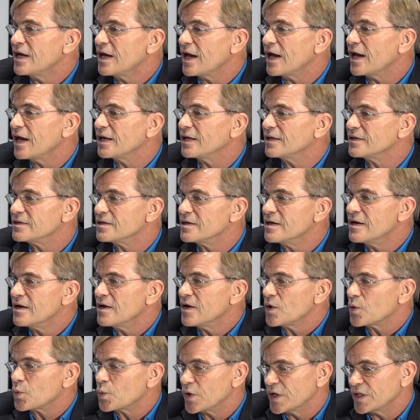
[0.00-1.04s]
and
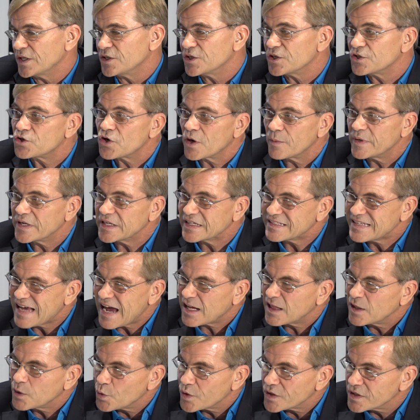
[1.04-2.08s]
really determine
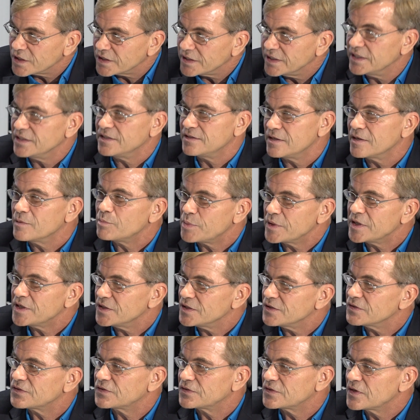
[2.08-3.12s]
exactly where the lead tip
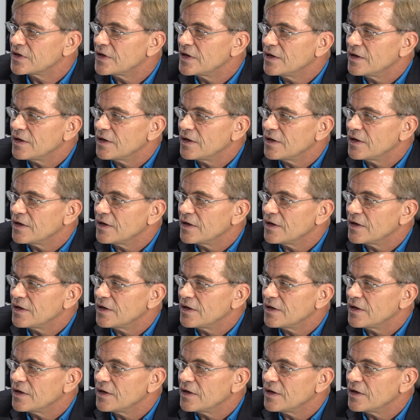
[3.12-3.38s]
is